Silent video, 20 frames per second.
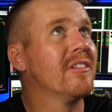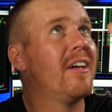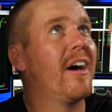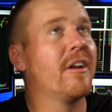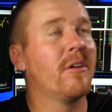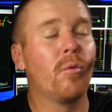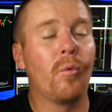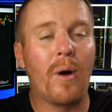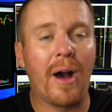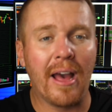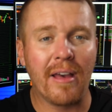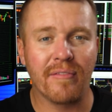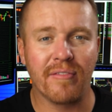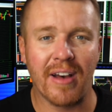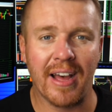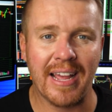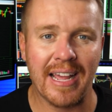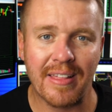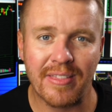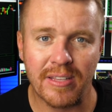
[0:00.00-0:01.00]
a lot of
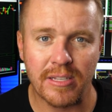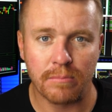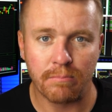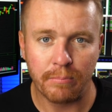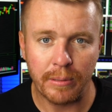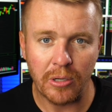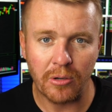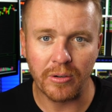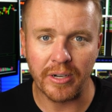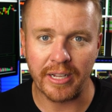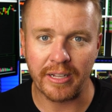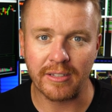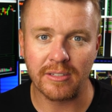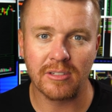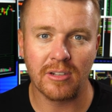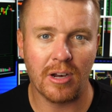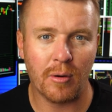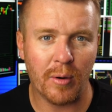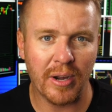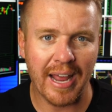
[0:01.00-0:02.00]
Wi-Fi in this building,
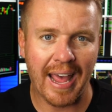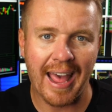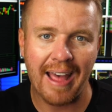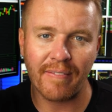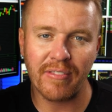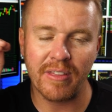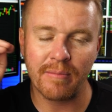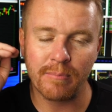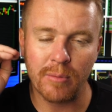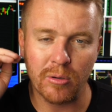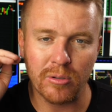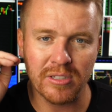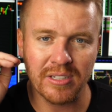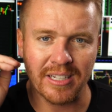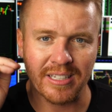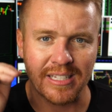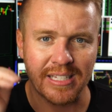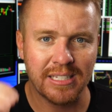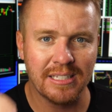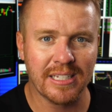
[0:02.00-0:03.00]
so I want to have the most
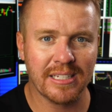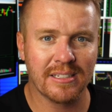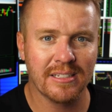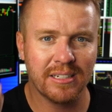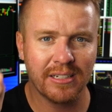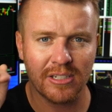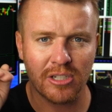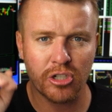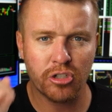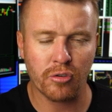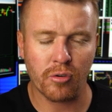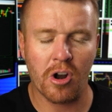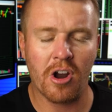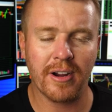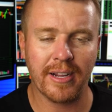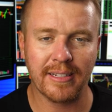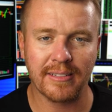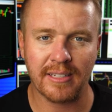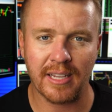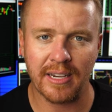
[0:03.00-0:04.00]
consistent,
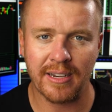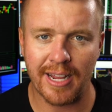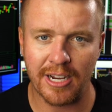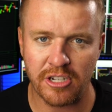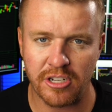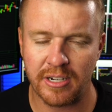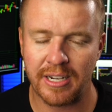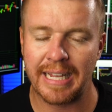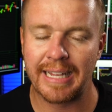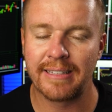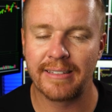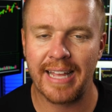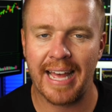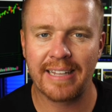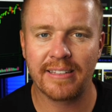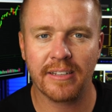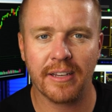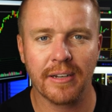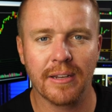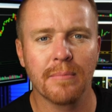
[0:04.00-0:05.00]
strongest connection, and
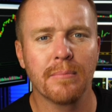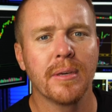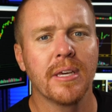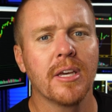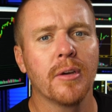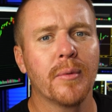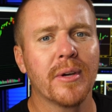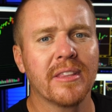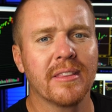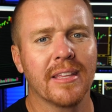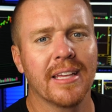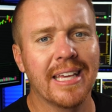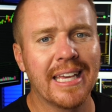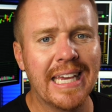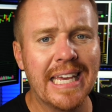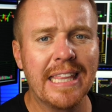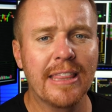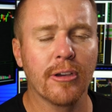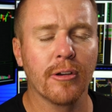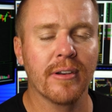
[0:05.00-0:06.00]
that's going to be with the
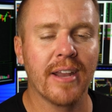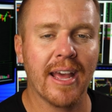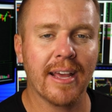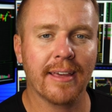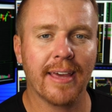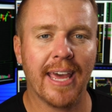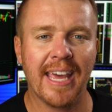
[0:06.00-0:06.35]
Ethernet